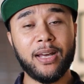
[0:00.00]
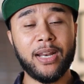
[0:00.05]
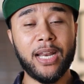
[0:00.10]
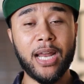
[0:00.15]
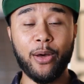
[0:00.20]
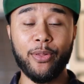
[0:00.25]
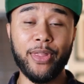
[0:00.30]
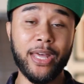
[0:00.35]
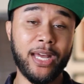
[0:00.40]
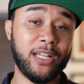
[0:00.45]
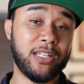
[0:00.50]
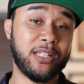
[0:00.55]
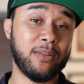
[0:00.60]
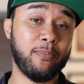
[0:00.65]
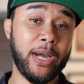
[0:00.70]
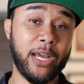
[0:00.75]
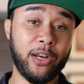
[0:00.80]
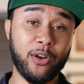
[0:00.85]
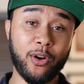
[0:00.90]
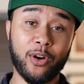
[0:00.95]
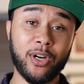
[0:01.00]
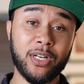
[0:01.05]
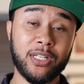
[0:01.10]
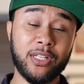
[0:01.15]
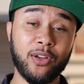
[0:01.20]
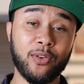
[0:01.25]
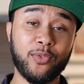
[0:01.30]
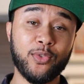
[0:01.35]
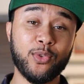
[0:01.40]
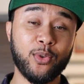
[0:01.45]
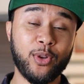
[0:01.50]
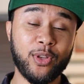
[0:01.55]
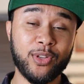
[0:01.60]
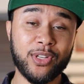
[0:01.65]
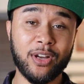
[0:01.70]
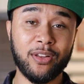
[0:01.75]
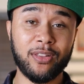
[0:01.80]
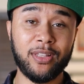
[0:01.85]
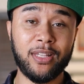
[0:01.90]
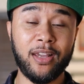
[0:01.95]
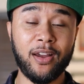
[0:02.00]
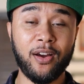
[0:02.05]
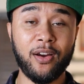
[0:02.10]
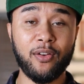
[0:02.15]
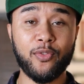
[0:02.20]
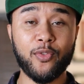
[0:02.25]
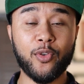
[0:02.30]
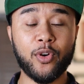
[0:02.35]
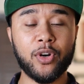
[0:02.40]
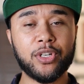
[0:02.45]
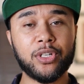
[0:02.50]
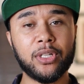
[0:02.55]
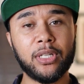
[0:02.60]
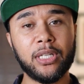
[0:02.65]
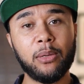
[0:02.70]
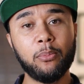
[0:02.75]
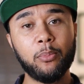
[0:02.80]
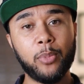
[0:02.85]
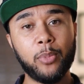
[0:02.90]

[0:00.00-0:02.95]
Now, that is the minority of studios out there, unfortunately,